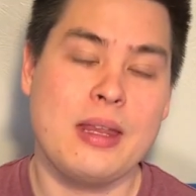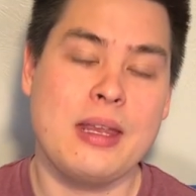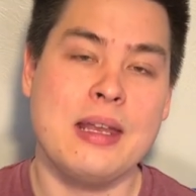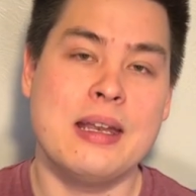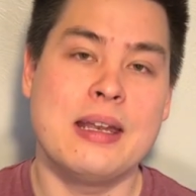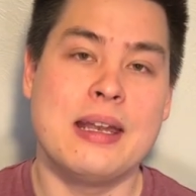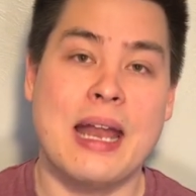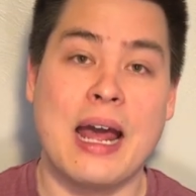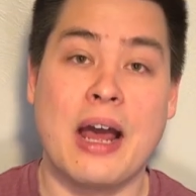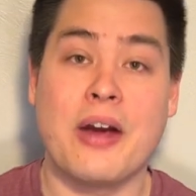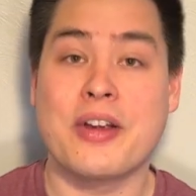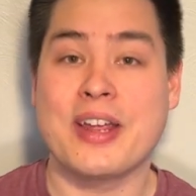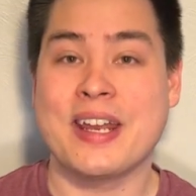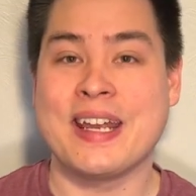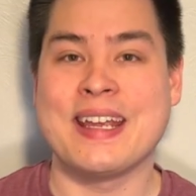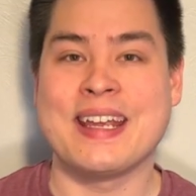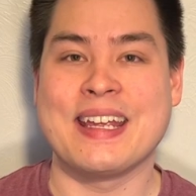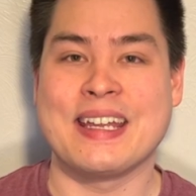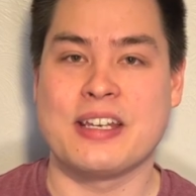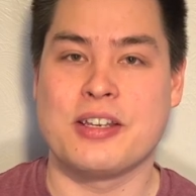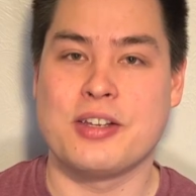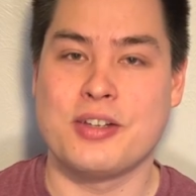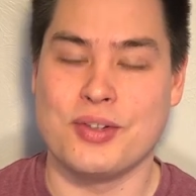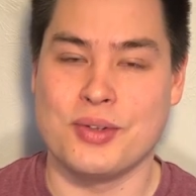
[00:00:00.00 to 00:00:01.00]
Now getting
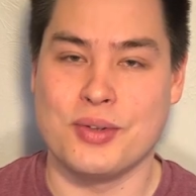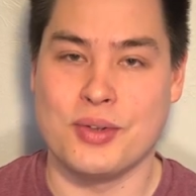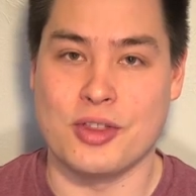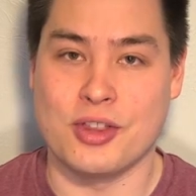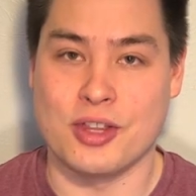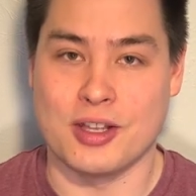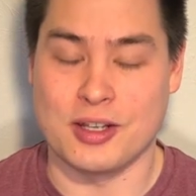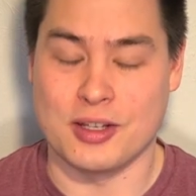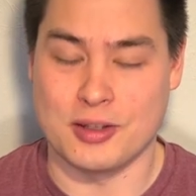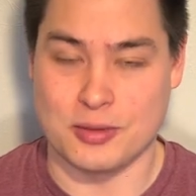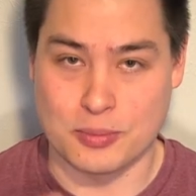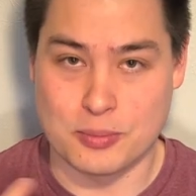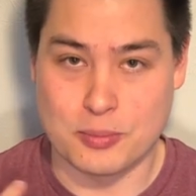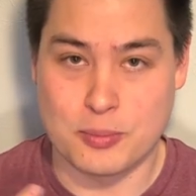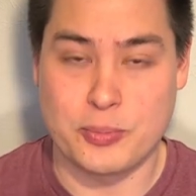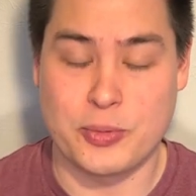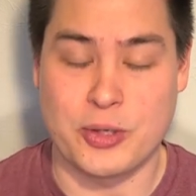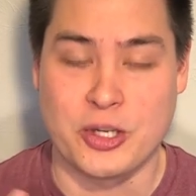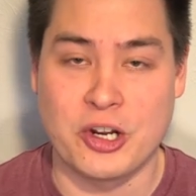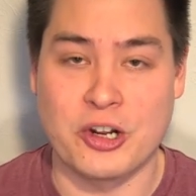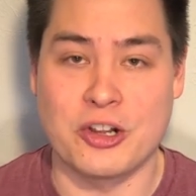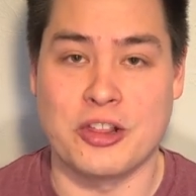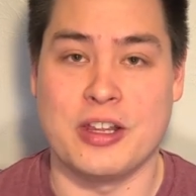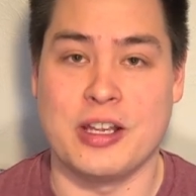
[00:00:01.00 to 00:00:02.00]
into the
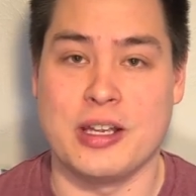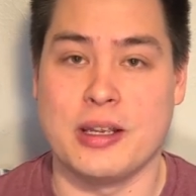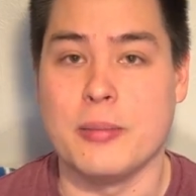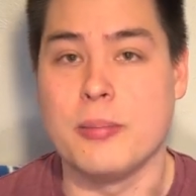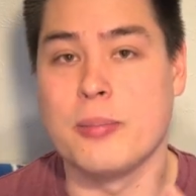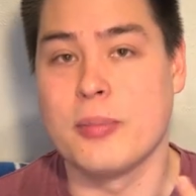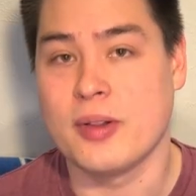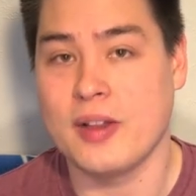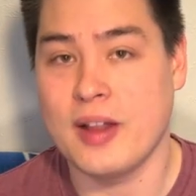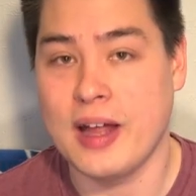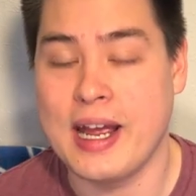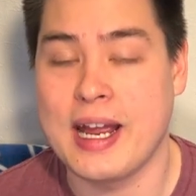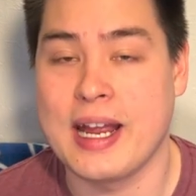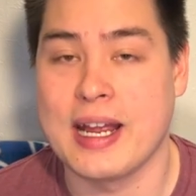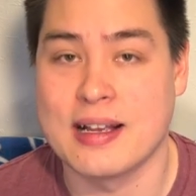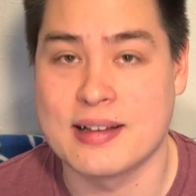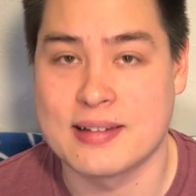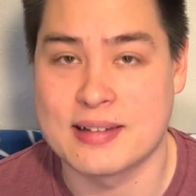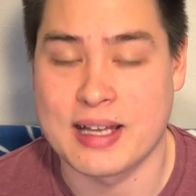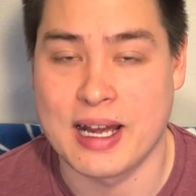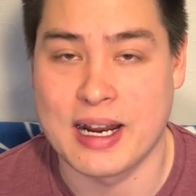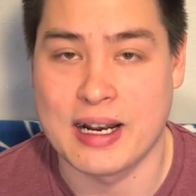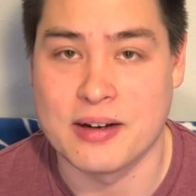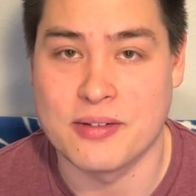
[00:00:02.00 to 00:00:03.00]
purely playing
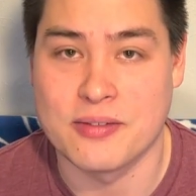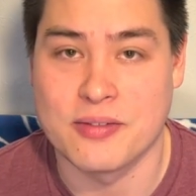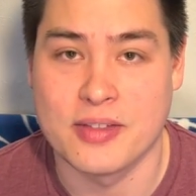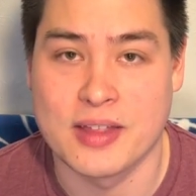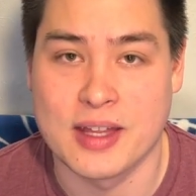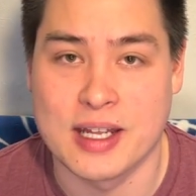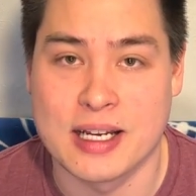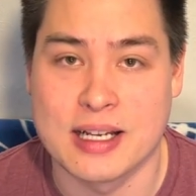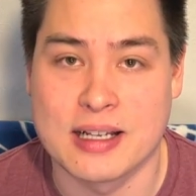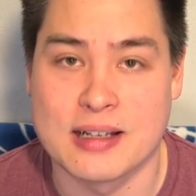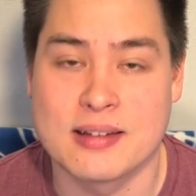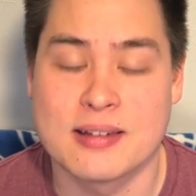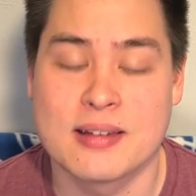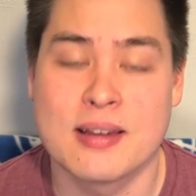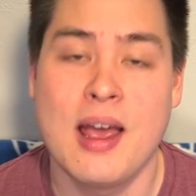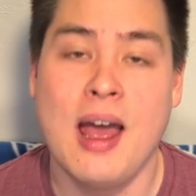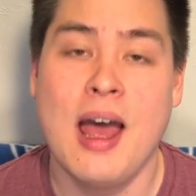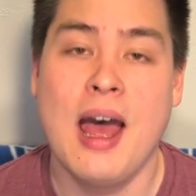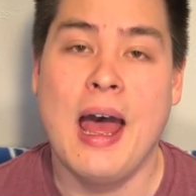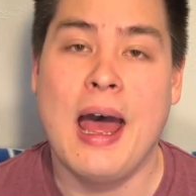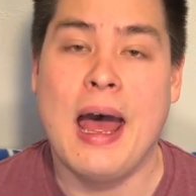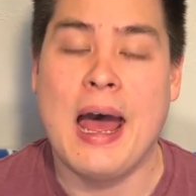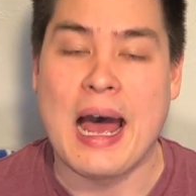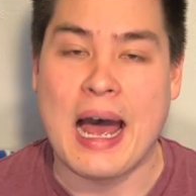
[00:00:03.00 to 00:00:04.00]
side of things,
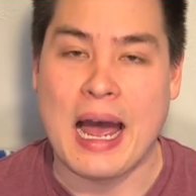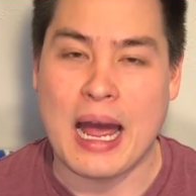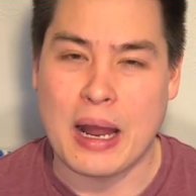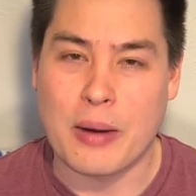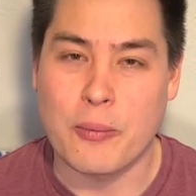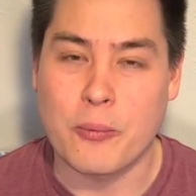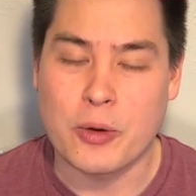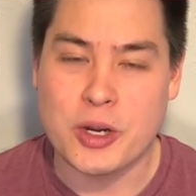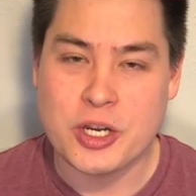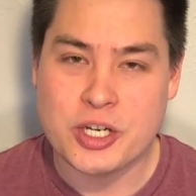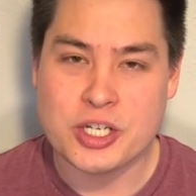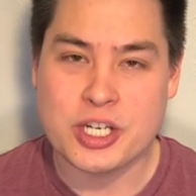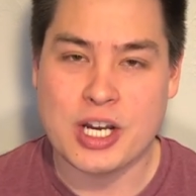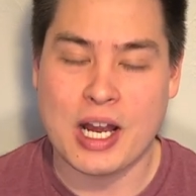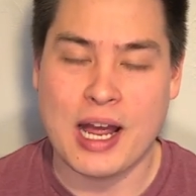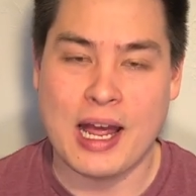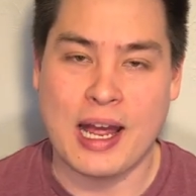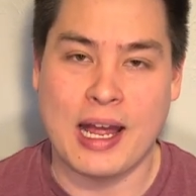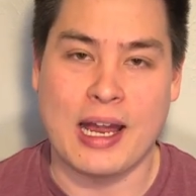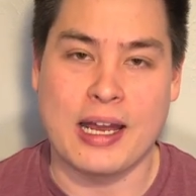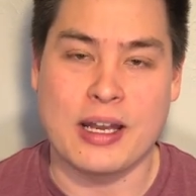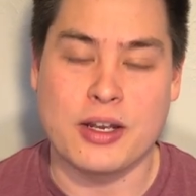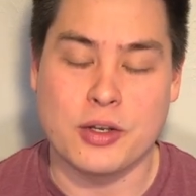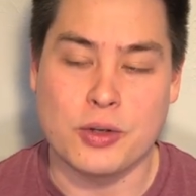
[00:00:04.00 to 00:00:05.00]
I wish
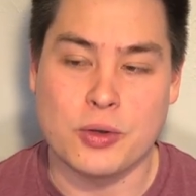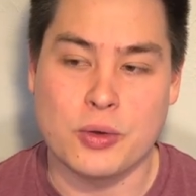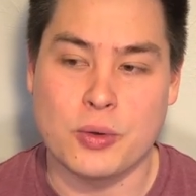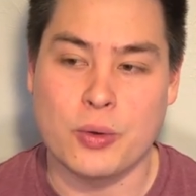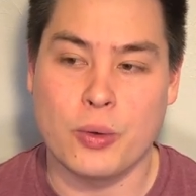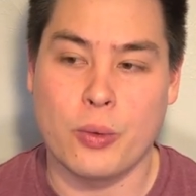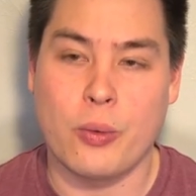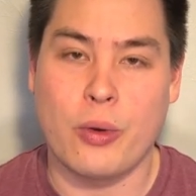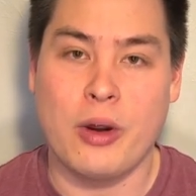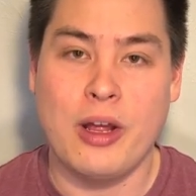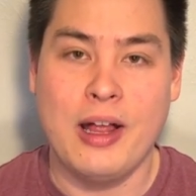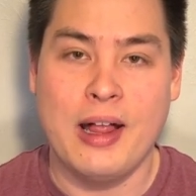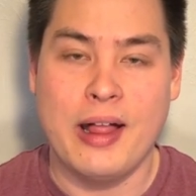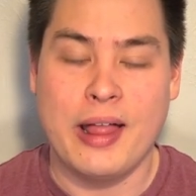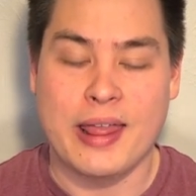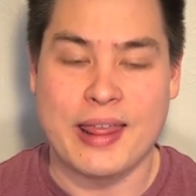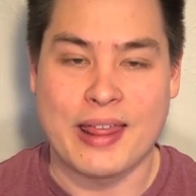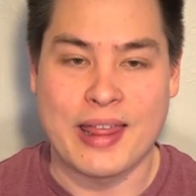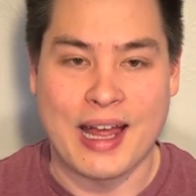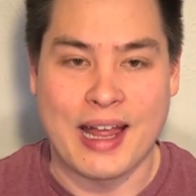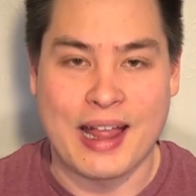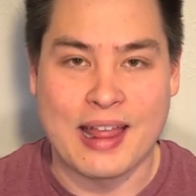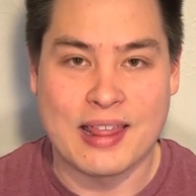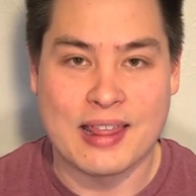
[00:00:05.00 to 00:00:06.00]
I knew
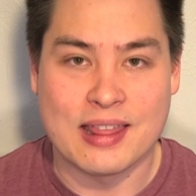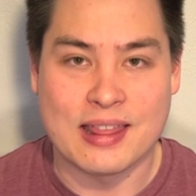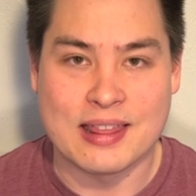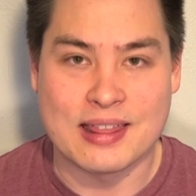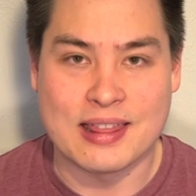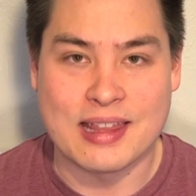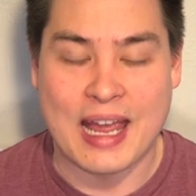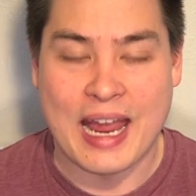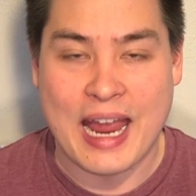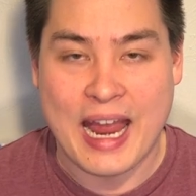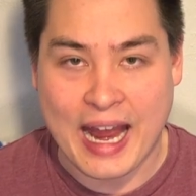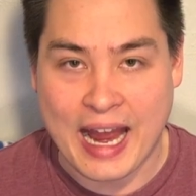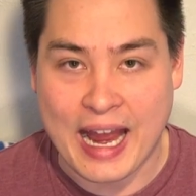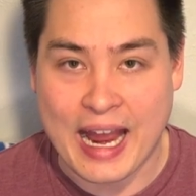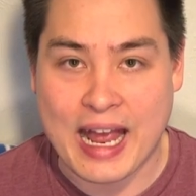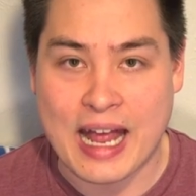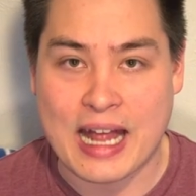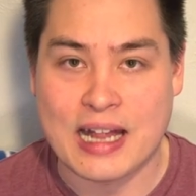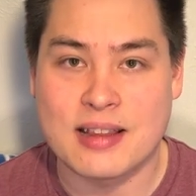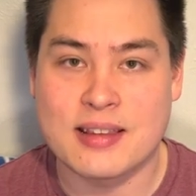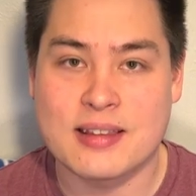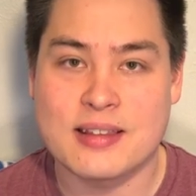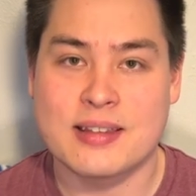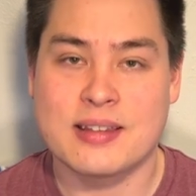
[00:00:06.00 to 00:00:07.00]
that the
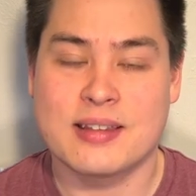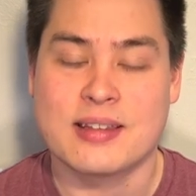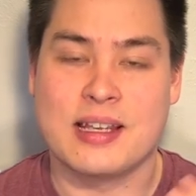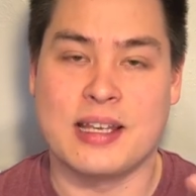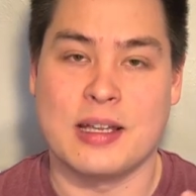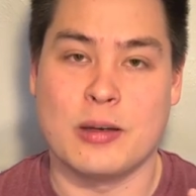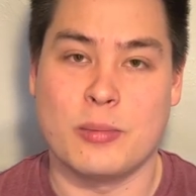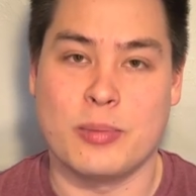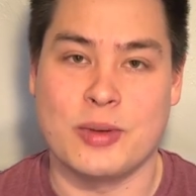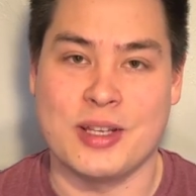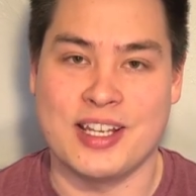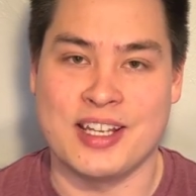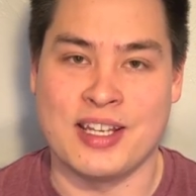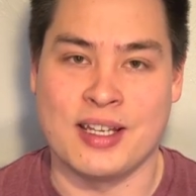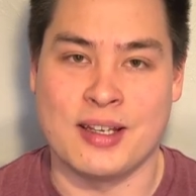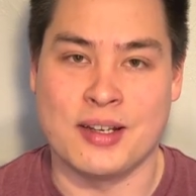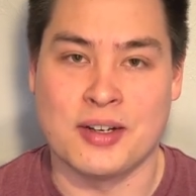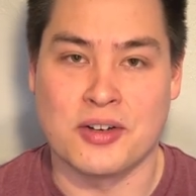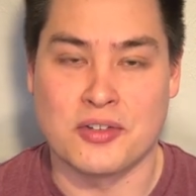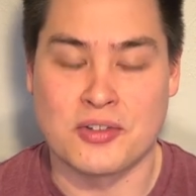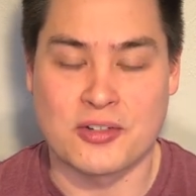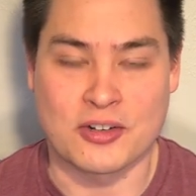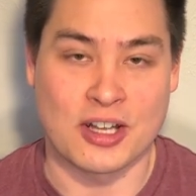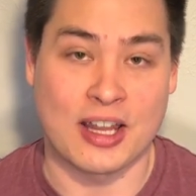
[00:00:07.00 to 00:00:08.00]
hands can be
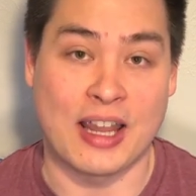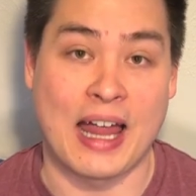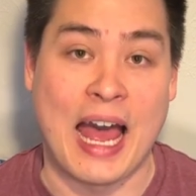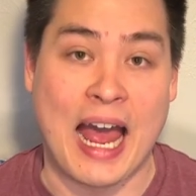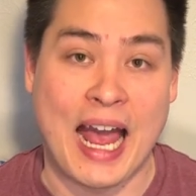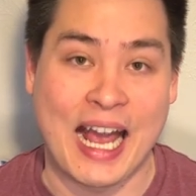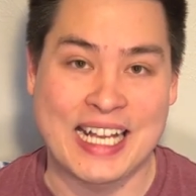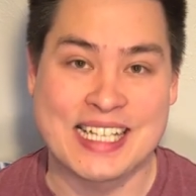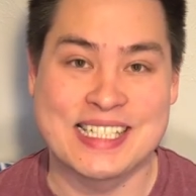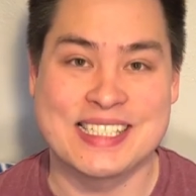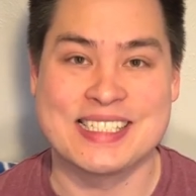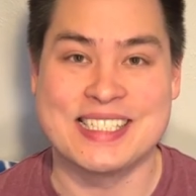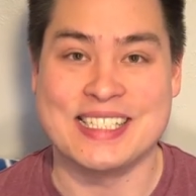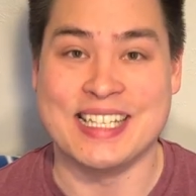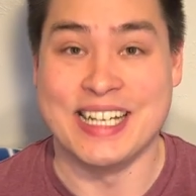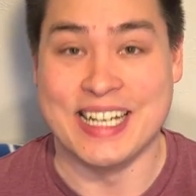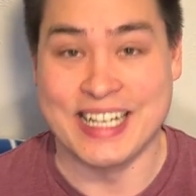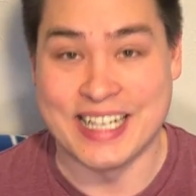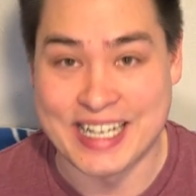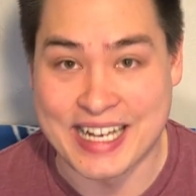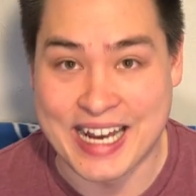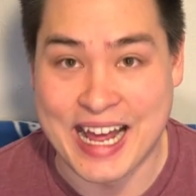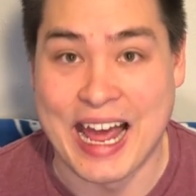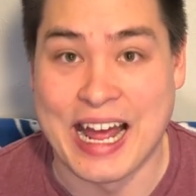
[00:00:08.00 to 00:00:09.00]
relaxed
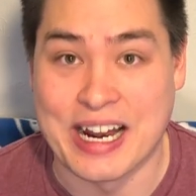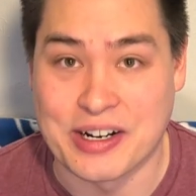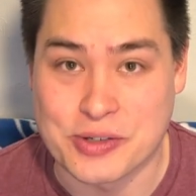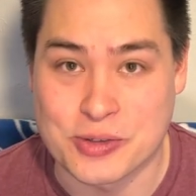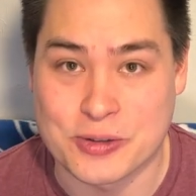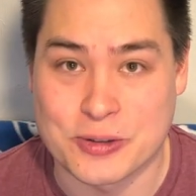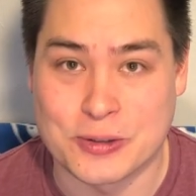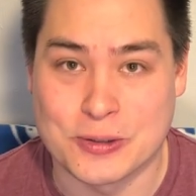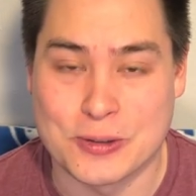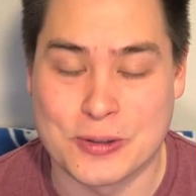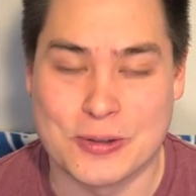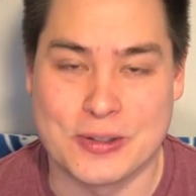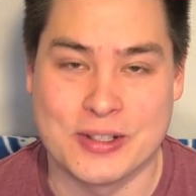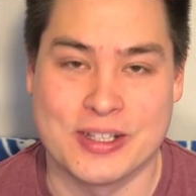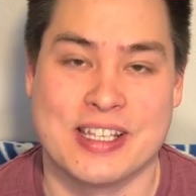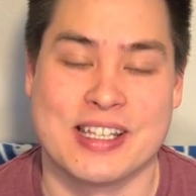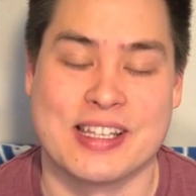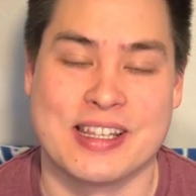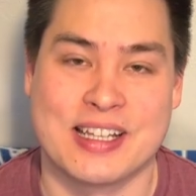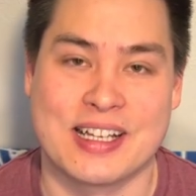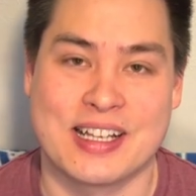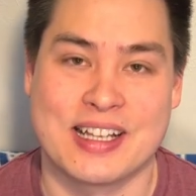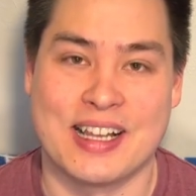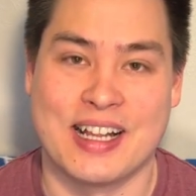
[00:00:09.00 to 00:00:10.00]
and natural holding
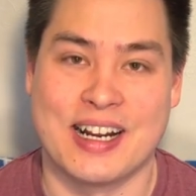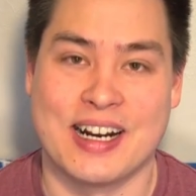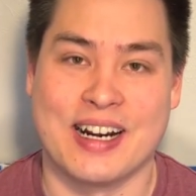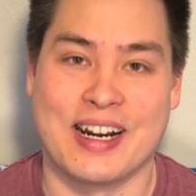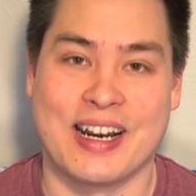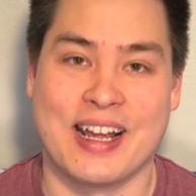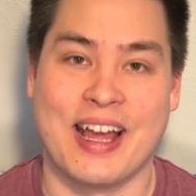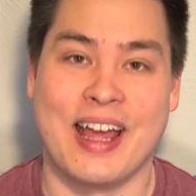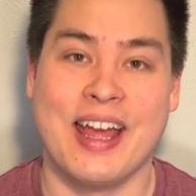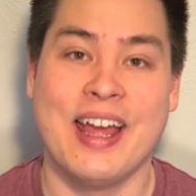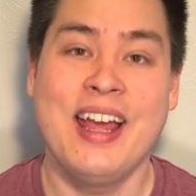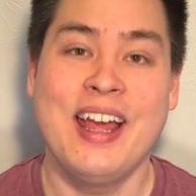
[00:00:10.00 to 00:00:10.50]
the clarinet.